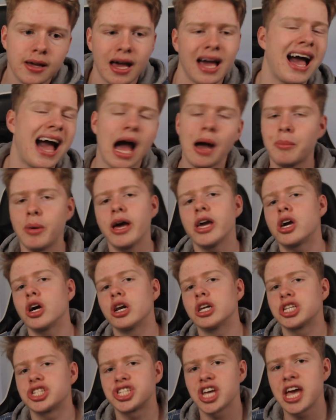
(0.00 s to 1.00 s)
Am I going
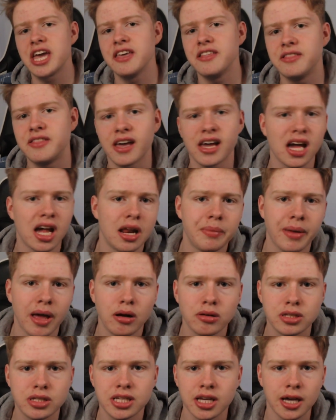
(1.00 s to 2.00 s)
to say they're going to be
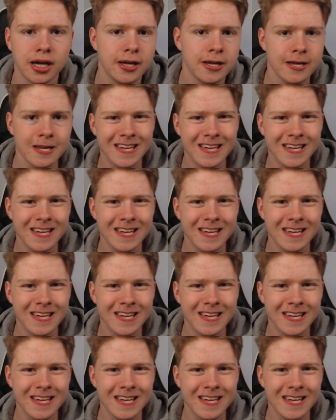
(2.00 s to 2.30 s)
able to